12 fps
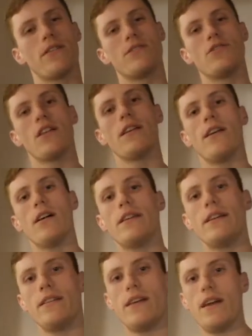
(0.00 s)
and jelly on
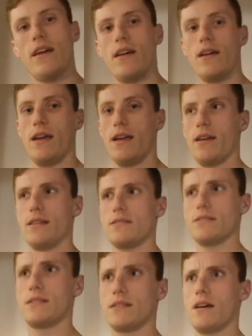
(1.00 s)
it, and